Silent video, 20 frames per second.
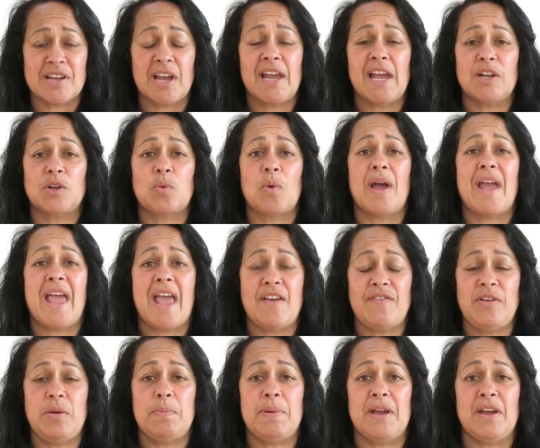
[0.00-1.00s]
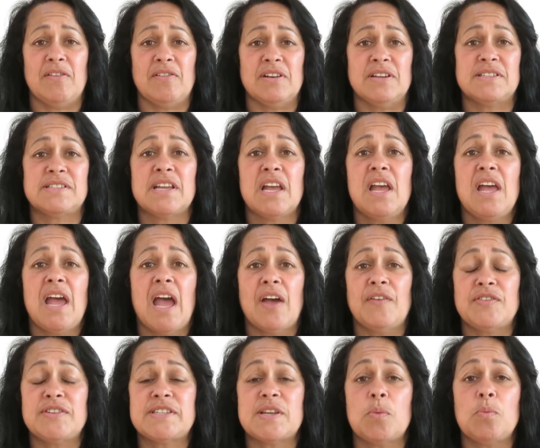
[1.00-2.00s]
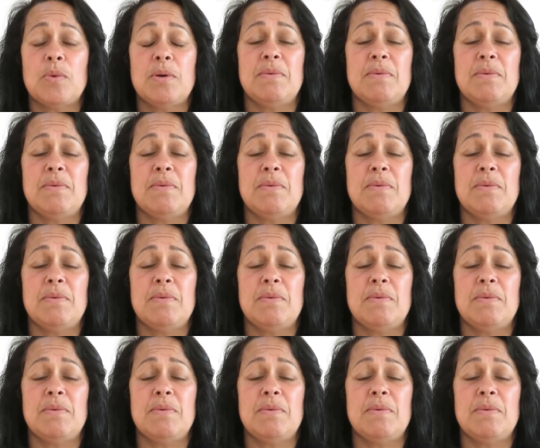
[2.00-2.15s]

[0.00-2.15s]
I had quite heavy periods, and for some